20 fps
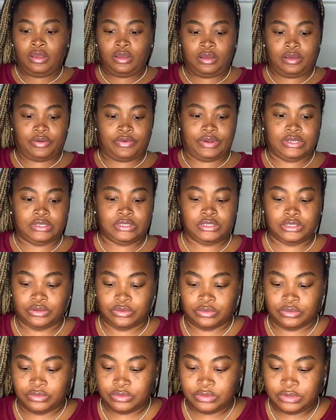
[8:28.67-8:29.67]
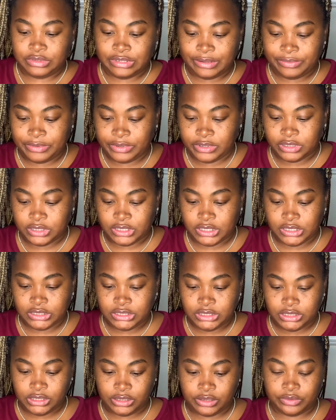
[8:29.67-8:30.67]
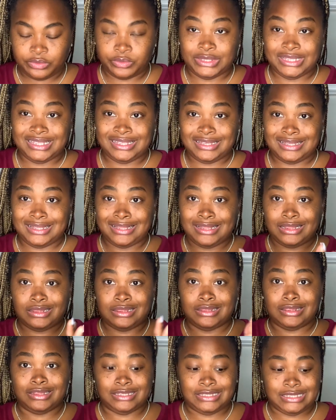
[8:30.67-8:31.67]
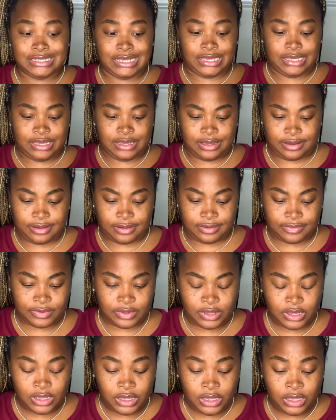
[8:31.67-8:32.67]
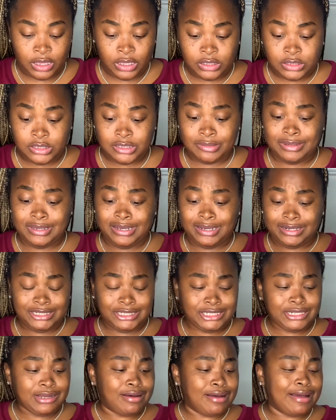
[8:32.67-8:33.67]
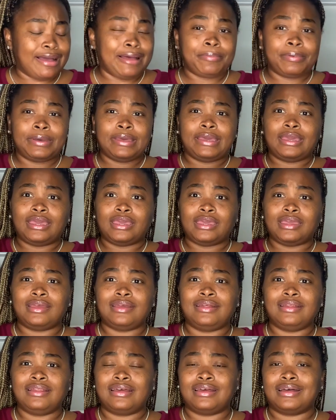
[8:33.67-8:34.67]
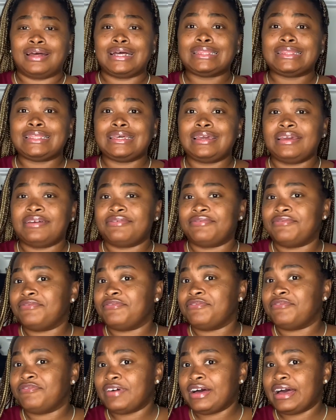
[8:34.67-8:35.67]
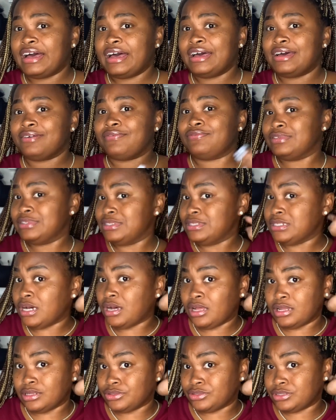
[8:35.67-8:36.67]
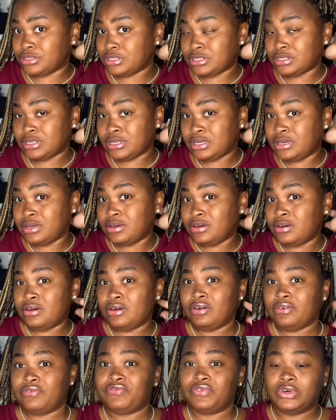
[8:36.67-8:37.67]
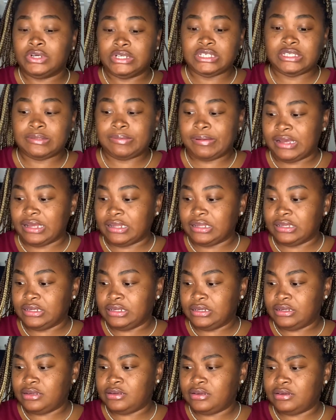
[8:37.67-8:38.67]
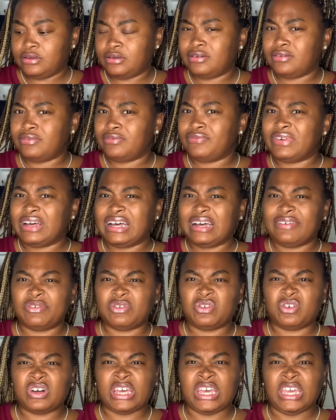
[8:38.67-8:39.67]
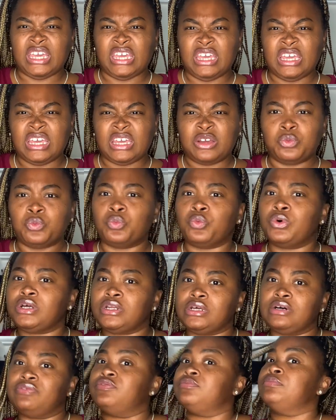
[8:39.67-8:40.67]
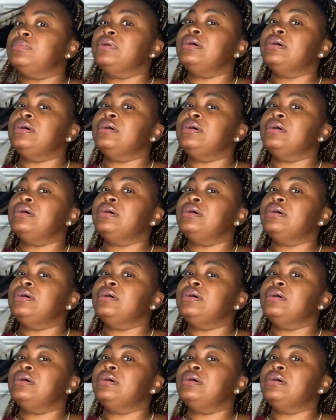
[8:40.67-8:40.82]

All right, so now we're gonna get started with the second half. To be honest, y'all, I paid, I think $5 for this palette. Five or eight, one of them.